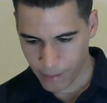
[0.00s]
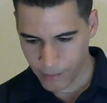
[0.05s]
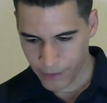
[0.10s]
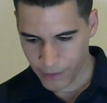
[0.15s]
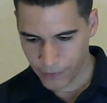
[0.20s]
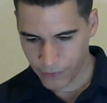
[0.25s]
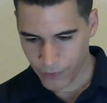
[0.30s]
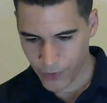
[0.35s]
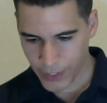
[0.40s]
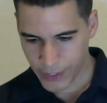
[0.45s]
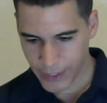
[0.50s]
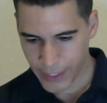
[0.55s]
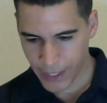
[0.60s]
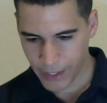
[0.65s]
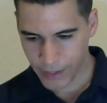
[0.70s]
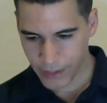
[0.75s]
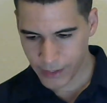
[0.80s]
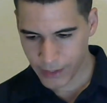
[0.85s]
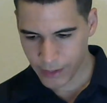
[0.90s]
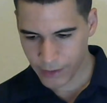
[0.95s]
of what
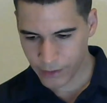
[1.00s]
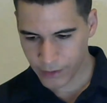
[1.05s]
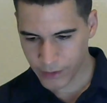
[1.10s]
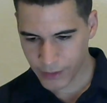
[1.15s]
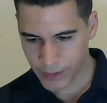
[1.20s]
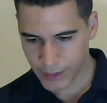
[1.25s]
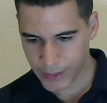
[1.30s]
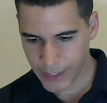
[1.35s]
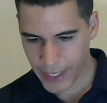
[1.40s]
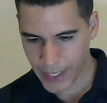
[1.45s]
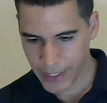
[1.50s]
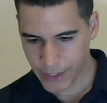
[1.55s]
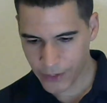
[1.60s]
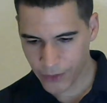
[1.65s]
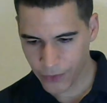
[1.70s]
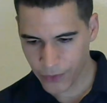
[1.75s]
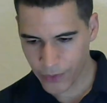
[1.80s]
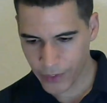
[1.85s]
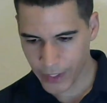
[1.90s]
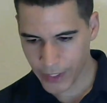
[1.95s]
they said
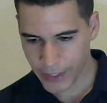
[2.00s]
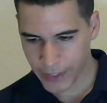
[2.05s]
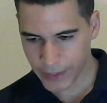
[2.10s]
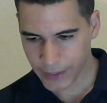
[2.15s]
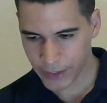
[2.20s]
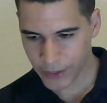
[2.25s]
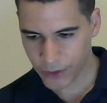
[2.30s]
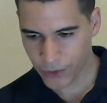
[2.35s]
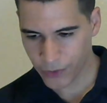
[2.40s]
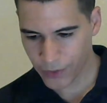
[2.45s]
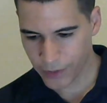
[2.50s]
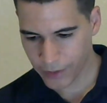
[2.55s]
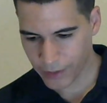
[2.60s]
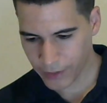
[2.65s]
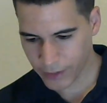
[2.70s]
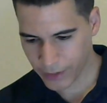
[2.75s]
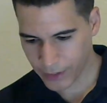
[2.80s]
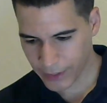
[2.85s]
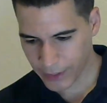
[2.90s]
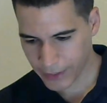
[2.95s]
to
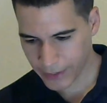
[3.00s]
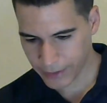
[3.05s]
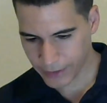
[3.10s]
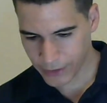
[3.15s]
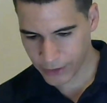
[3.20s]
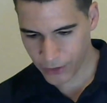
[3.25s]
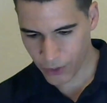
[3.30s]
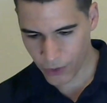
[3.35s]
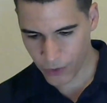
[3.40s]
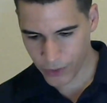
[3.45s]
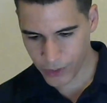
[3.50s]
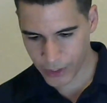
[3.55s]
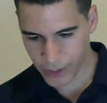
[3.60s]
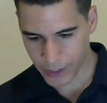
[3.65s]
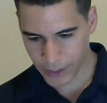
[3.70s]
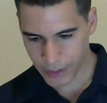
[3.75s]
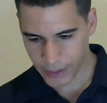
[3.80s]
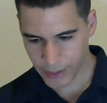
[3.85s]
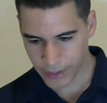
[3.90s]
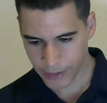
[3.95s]
the
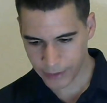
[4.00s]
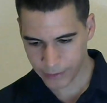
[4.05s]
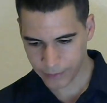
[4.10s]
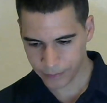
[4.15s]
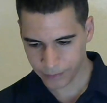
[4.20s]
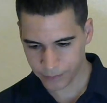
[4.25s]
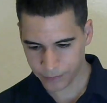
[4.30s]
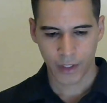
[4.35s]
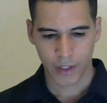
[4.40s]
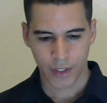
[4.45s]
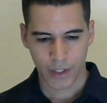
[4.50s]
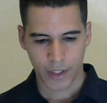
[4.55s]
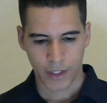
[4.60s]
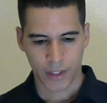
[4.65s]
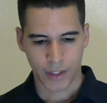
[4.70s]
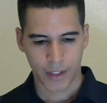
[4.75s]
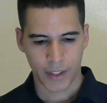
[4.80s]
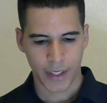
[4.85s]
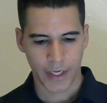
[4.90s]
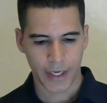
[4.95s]
soldiers.
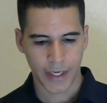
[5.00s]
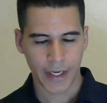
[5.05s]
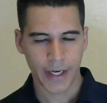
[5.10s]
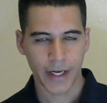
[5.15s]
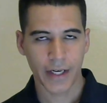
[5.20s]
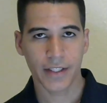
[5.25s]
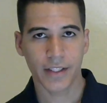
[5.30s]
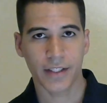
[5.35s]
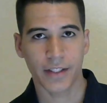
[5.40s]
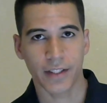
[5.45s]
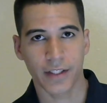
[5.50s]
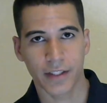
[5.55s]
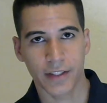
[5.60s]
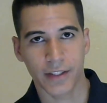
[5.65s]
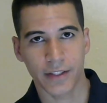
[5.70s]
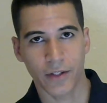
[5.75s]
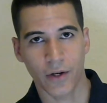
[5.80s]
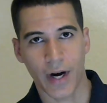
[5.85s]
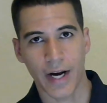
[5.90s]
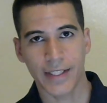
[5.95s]
And
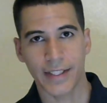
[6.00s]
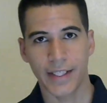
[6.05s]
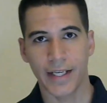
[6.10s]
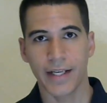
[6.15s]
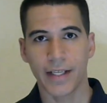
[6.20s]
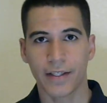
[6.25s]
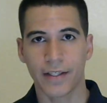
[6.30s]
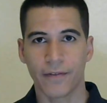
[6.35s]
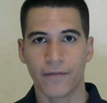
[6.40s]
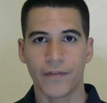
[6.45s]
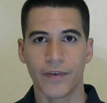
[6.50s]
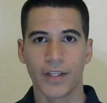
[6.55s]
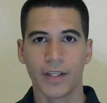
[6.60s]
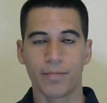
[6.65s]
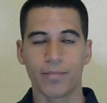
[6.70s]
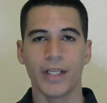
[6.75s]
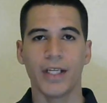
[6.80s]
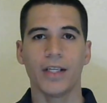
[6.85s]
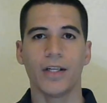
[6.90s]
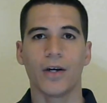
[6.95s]
so I said, the
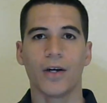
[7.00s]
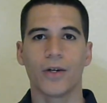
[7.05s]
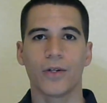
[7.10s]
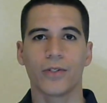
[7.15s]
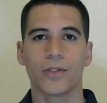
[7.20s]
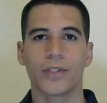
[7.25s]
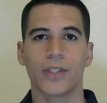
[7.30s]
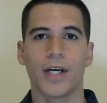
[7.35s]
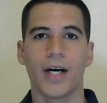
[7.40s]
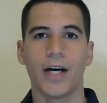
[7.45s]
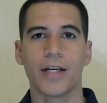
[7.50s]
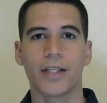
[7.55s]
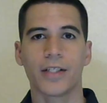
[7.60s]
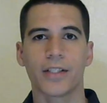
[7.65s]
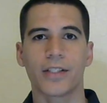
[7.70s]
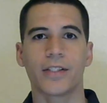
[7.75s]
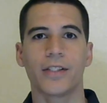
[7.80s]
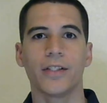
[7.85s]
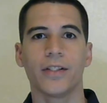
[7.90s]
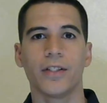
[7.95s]
Filipinos
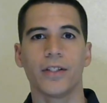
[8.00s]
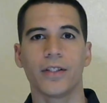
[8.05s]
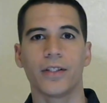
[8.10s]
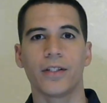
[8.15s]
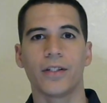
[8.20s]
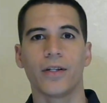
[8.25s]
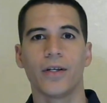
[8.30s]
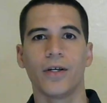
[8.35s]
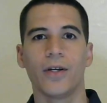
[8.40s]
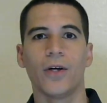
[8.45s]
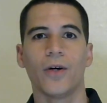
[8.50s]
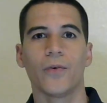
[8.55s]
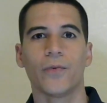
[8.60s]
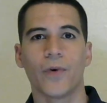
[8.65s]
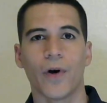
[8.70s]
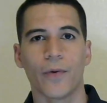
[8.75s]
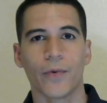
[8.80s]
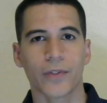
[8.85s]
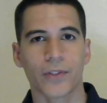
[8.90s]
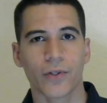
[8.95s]
understood
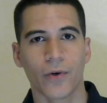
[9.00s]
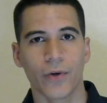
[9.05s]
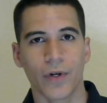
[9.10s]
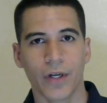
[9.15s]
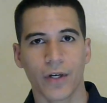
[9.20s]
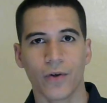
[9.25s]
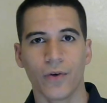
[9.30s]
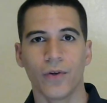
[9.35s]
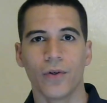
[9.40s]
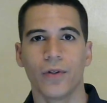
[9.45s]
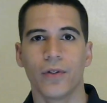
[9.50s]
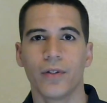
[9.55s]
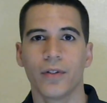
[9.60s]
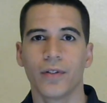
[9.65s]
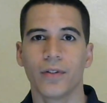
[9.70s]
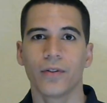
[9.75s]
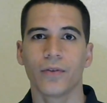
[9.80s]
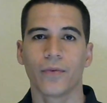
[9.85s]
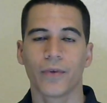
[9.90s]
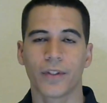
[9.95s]
what was going
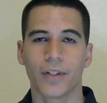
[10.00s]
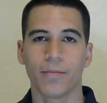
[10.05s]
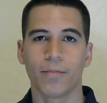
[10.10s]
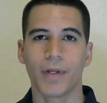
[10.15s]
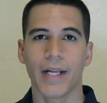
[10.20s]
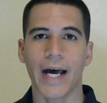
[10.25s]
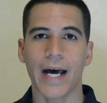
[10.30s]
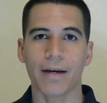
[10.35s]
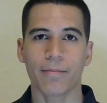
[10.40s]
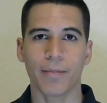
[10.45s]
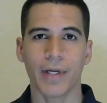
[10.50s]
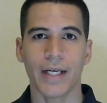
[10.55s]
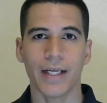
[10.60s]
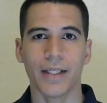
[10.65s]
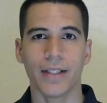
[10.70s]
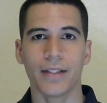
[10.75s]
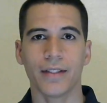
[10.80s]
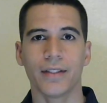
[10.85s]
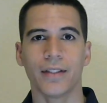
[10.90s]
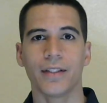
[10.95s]
on with the black
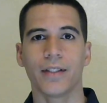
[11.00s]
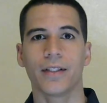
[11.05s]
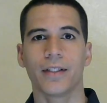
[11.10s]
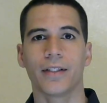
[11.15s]
man